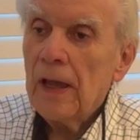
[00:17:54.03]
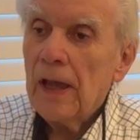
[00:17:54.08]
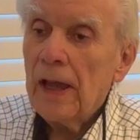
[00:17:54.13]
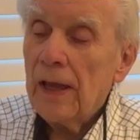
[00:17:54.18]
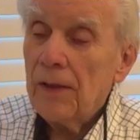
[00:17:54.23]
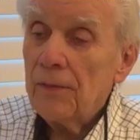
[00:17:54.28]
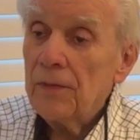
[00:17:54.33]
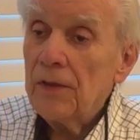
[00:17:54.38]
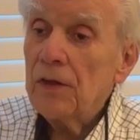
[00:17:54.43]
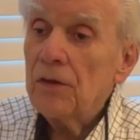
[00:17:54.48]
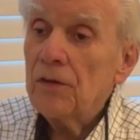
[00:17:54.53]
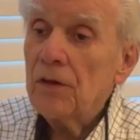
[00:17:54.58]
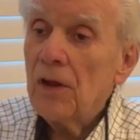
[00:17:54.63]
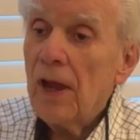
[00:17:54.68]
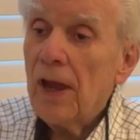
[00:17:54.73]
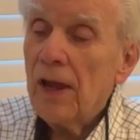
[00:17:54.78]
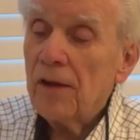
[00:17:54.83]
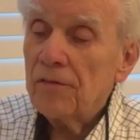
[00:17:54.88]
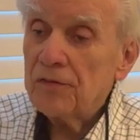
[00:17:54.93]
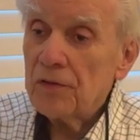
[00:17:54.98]
and then
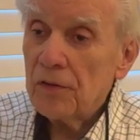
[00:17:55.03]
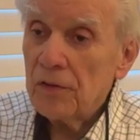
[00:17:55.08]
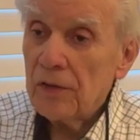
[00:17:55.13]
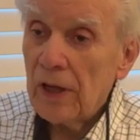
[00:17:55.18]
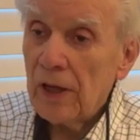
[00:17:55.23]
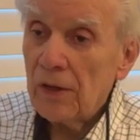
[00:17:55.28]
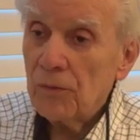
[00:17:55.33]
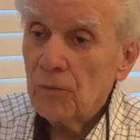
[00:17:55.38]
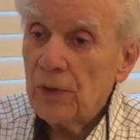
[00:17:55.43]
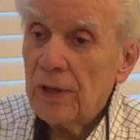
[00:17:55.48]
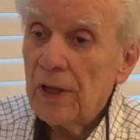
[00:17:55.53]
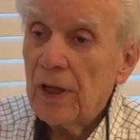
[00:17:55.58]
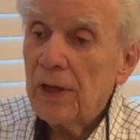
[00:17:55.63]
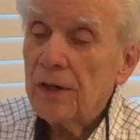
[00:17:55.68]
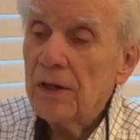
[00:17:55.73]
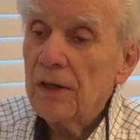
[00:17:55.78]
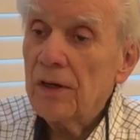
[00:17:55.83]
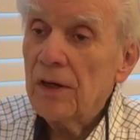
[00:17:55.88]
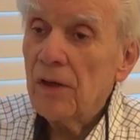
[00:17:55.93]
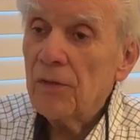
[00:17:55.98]
after that, we had
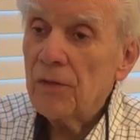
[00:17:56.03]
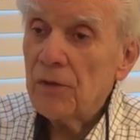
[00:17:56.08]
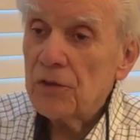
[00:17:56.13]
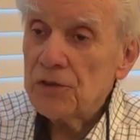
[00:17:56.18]
another